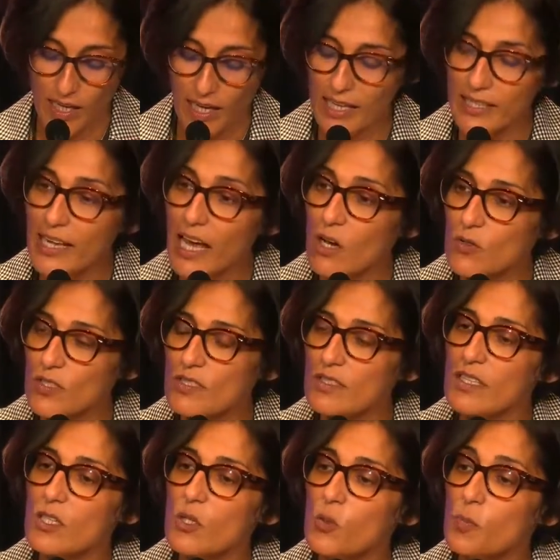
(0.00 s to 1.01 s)
announced
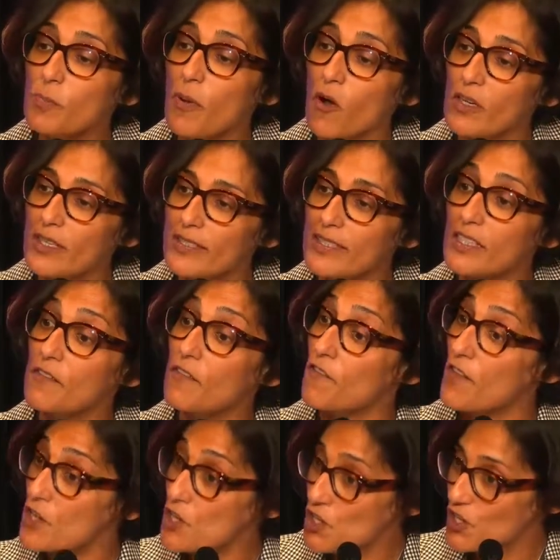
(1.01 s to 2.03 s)
the new policy
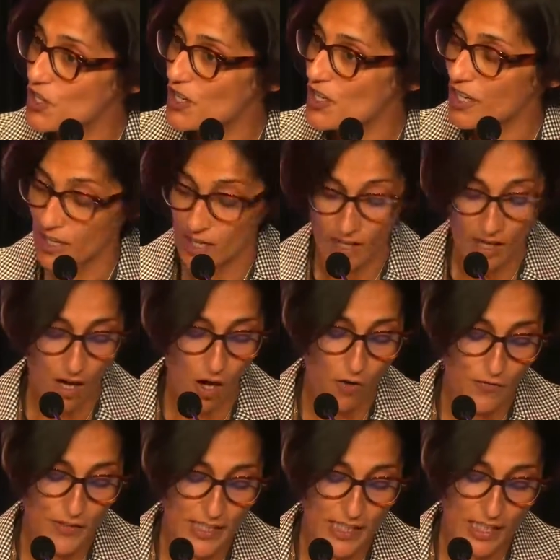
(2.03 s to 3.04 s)
vision
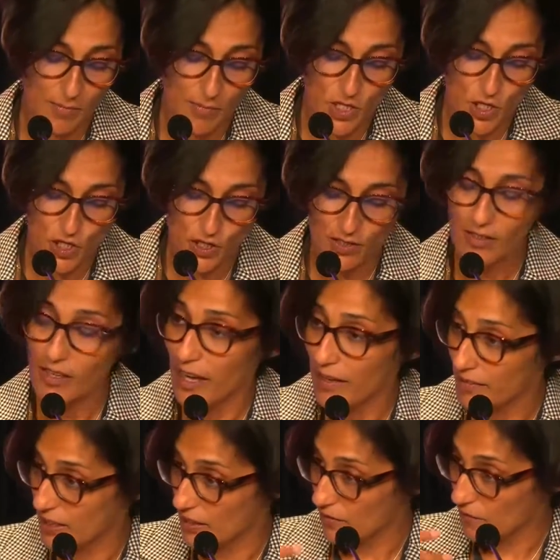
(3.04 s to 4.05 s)
of the Commission
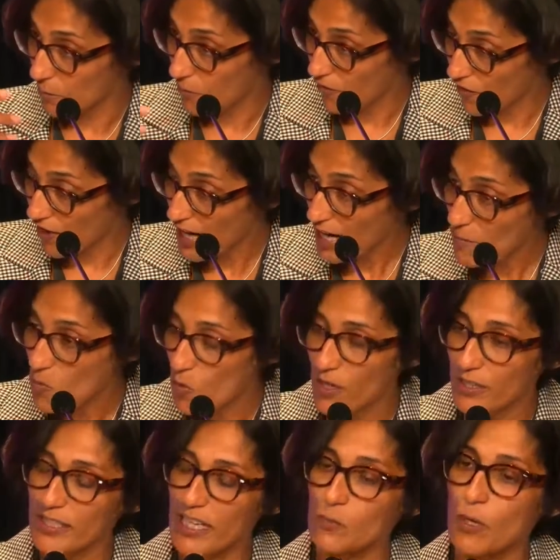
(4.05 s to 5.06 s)
and the
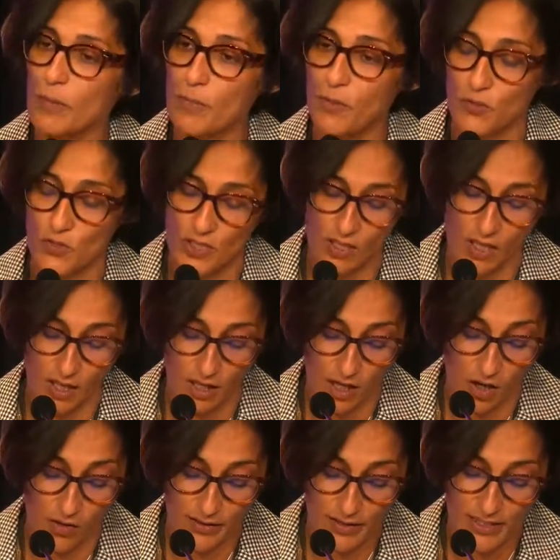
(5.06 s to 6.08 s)
framework that we put uh,
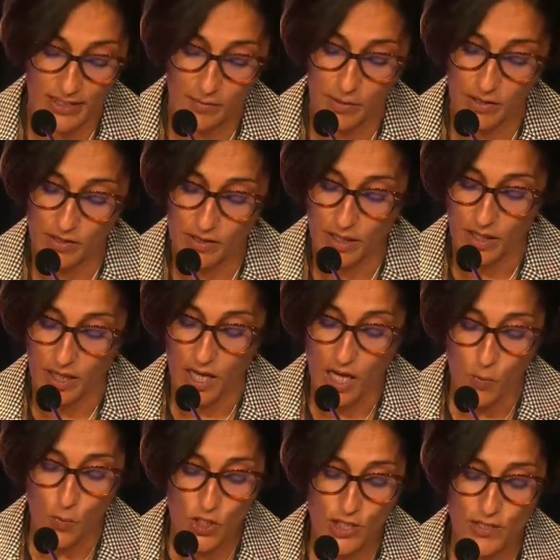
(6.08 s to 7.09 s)
on the table,
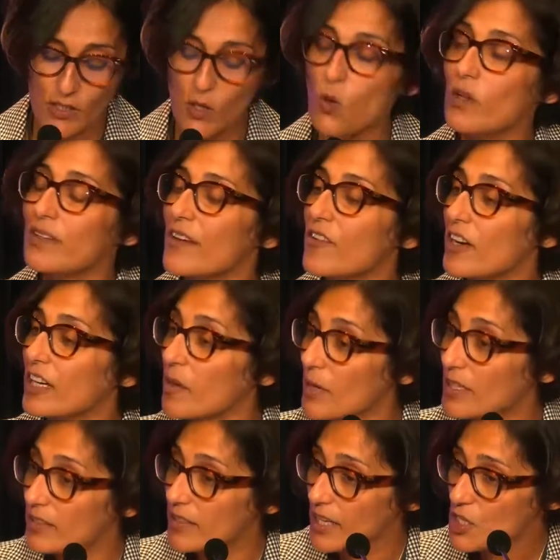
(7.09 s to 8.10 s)
which is called the
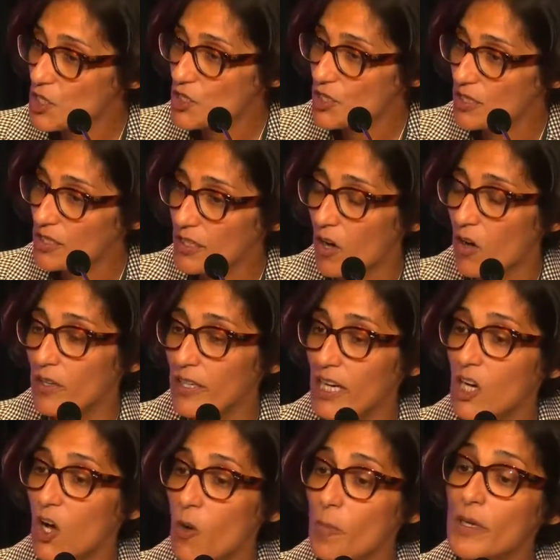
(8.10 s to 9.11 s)
Recommendation on a
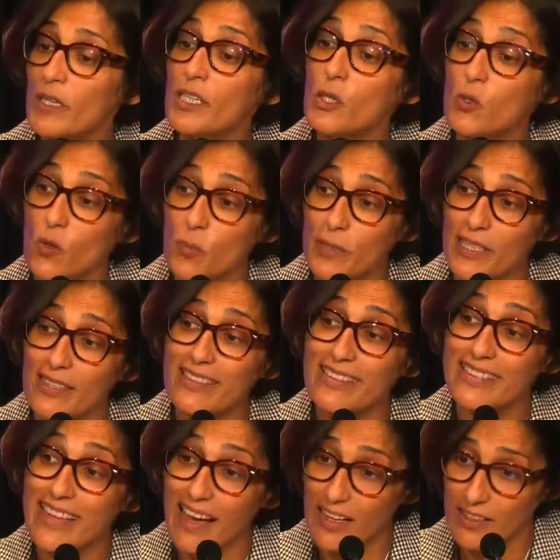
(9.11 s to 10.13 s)
Common European
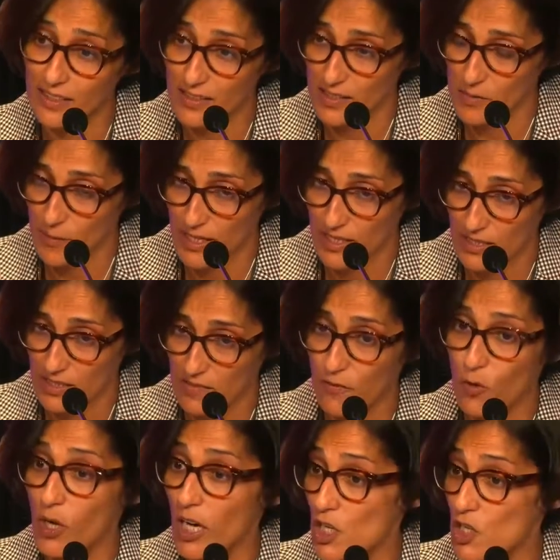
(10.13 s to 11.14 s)
Data Space
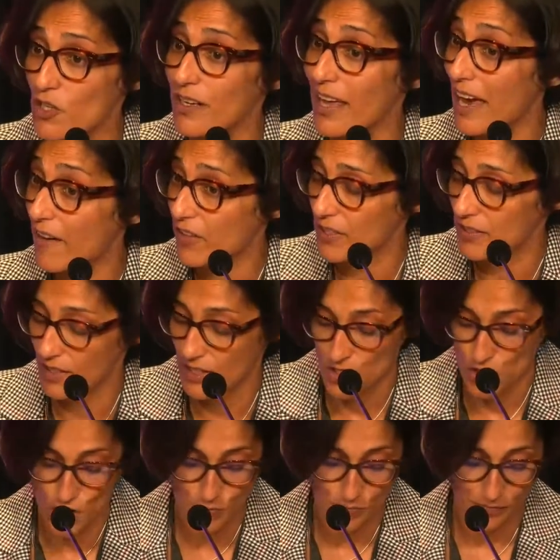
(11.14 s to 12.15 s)
for Cultural
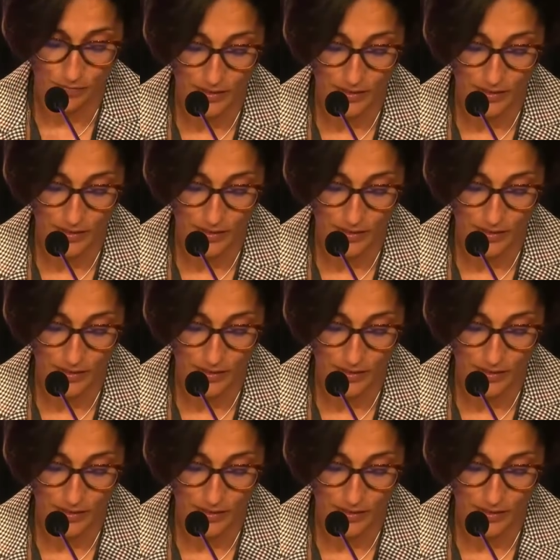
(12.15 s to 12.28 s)
Heritage.